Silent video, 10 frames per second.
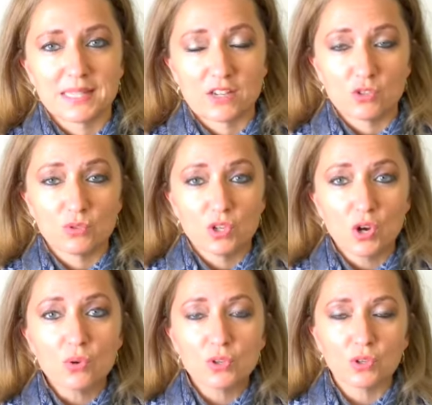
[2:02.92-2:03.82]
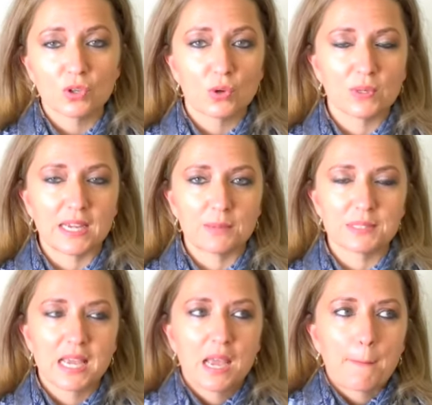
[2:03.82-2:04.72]
and that you know your note
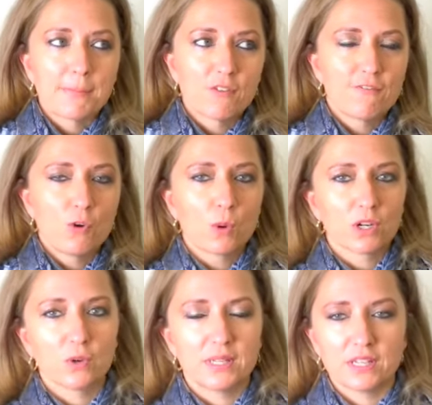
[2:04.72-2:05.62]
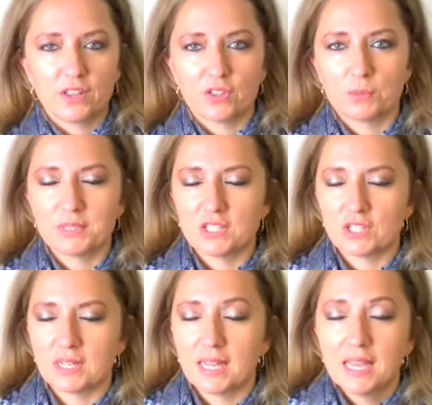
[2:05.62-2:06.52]
names before going to the third
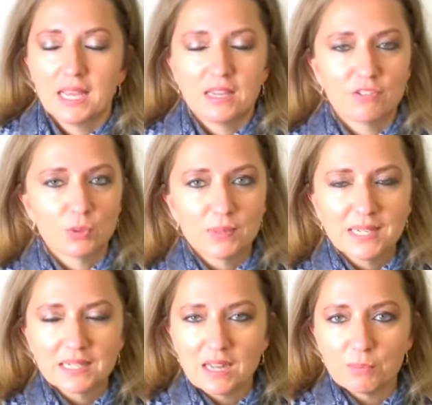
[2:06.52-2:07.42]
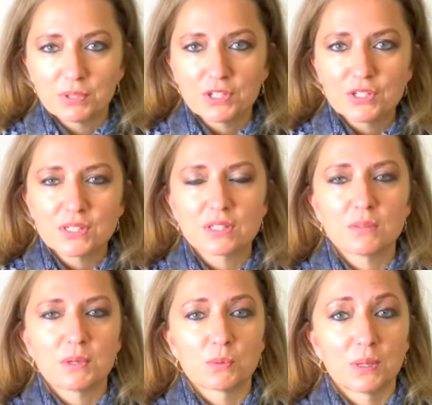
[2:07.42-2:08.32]
position. If you're reading numbers, it's
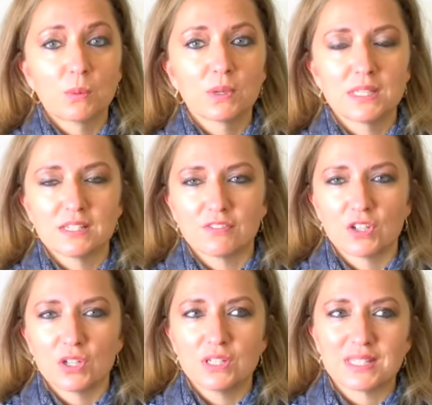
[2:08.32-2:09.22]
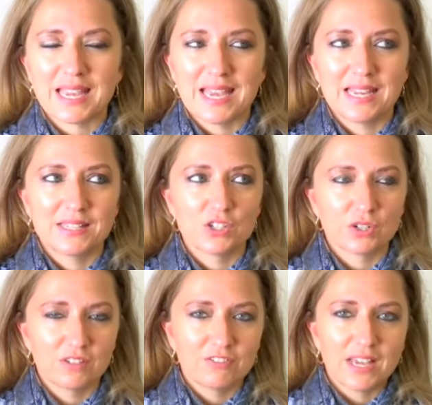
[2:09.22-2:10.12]
going to be really, really difficult, and you're
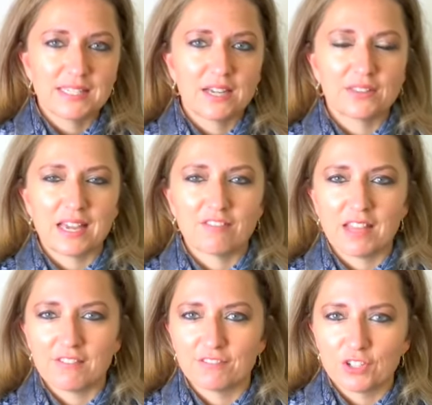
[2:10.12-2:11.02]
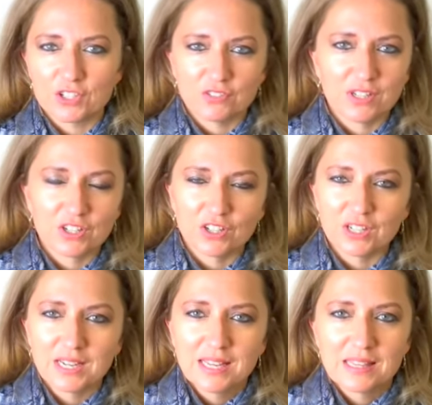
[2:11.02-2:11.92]
going to find out that that first
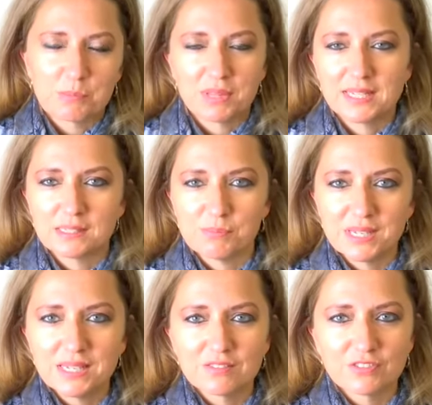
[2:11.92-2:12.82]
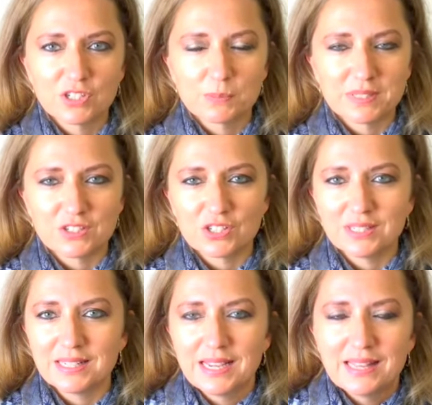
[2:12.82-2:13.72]
finger that plays a B in first position,